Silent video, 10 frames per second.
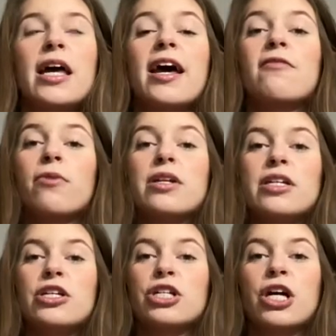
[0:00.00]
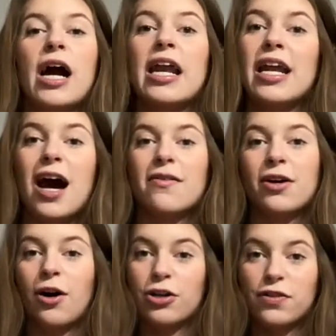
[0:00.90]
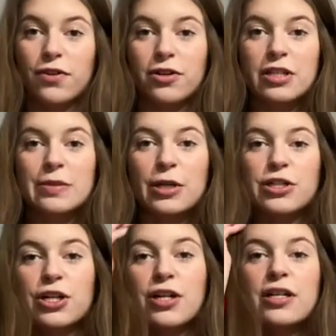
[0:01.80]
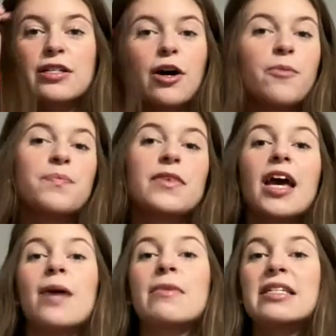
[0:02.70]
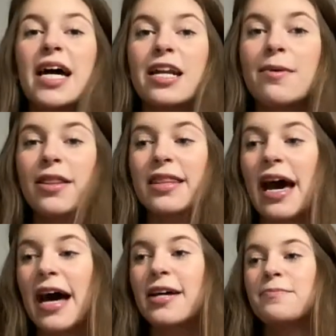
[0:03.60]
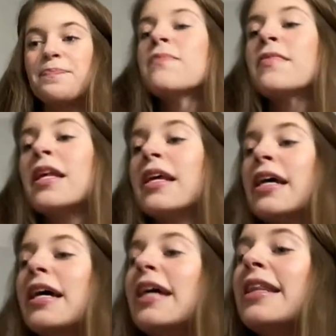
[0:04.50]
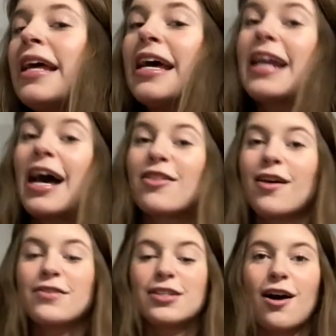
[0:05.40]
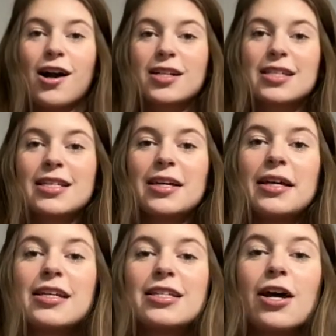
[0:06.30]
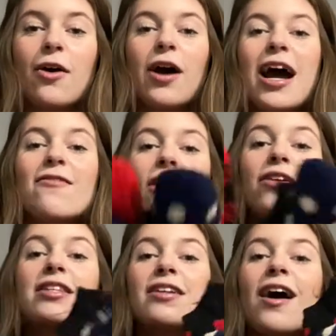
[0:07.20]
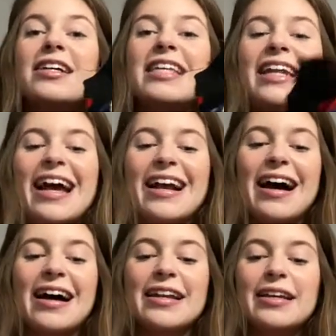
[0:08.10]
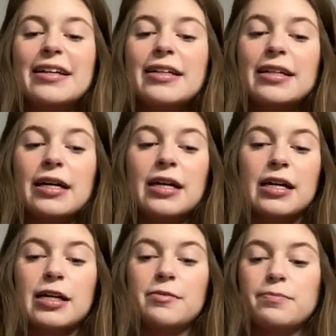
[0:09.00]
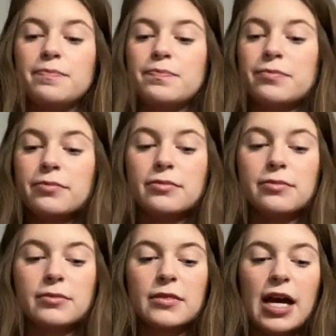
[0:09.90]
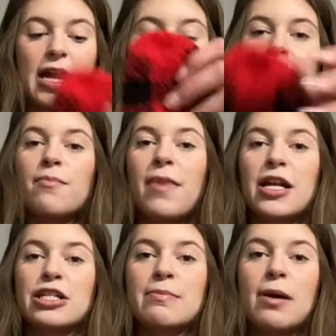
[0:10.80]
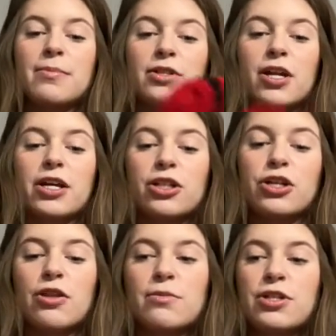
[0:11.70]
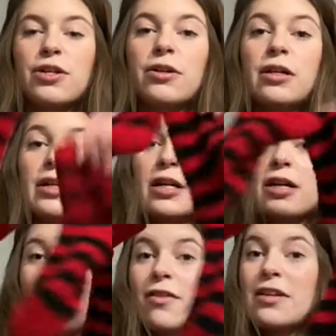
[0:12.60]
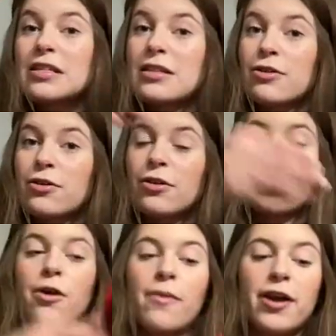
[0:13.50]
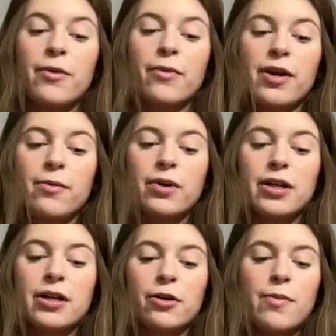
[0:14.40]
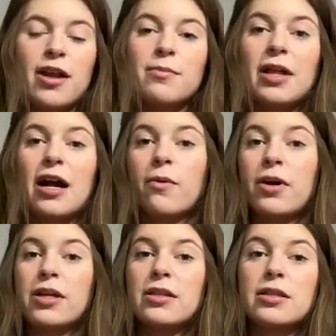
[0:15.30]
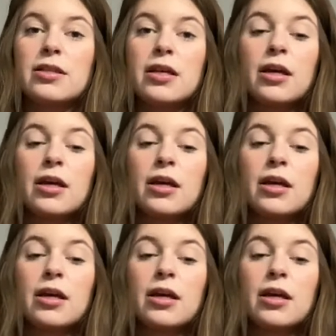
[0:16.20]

I have one t-shirt. I didn't have a College of Nursing sweatshirt, so I'm excited about that. And then I love socks. So I have all these socks that I got. Um, I didn't match them up so that I could show them to you. Got these little red and white one or red and black ones.